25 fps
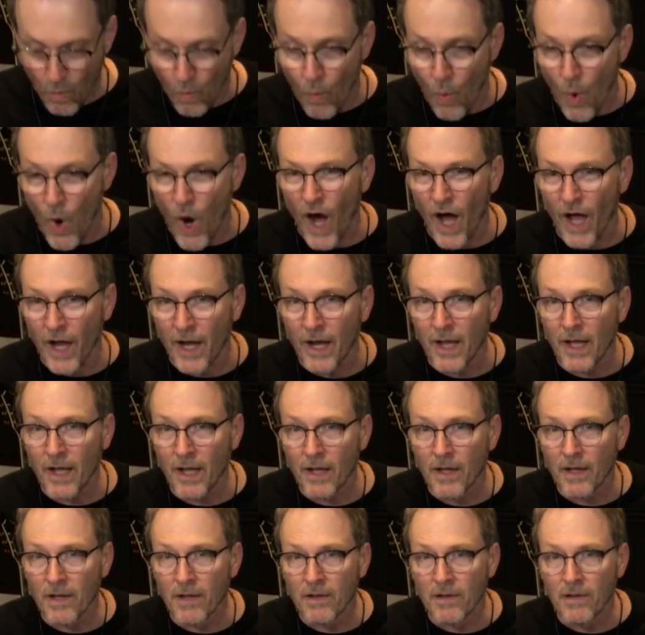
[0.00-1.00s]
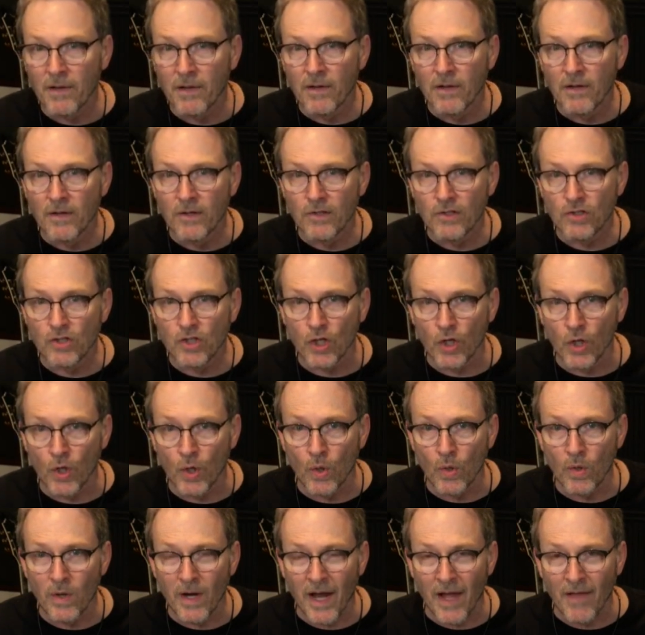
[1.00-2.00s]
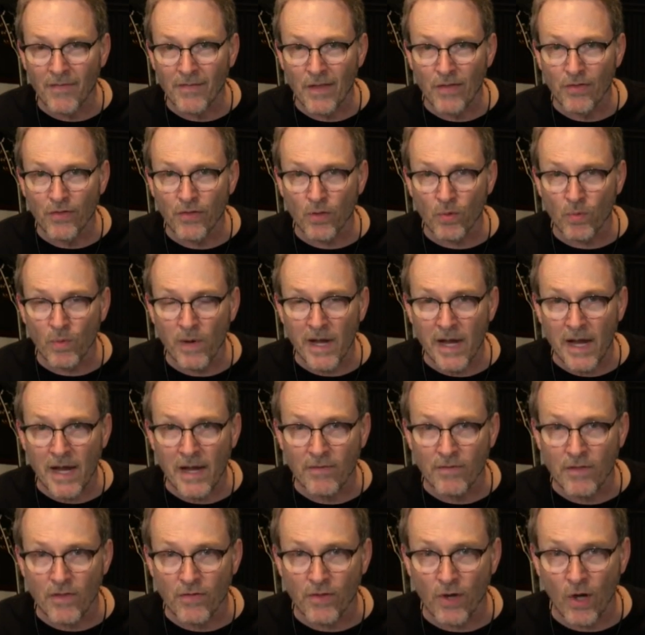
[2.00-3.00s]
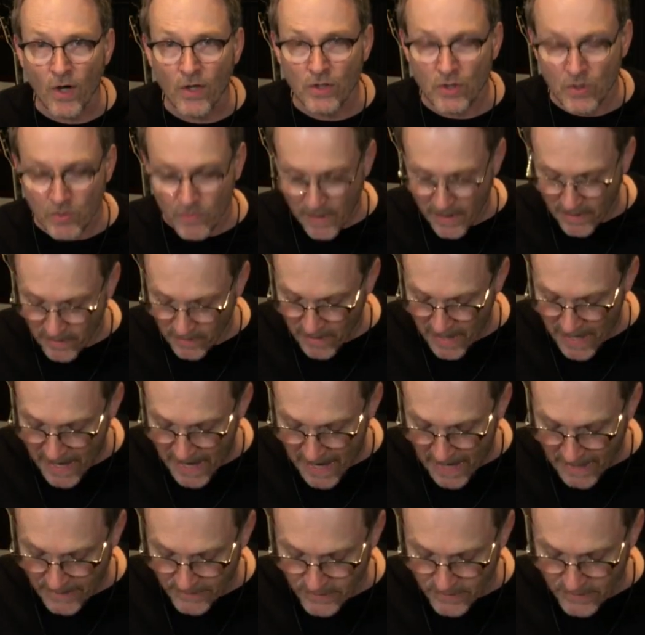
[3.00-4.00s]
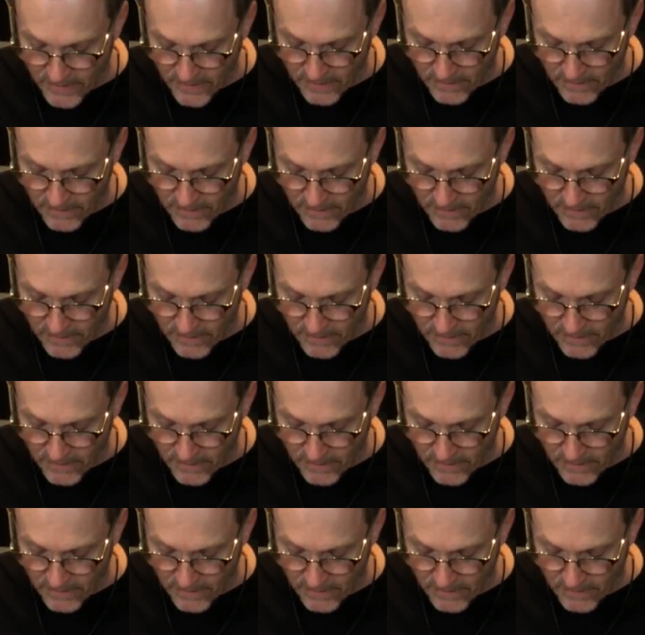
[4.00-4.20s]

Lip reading: 1, 2, and then 3, the third string last,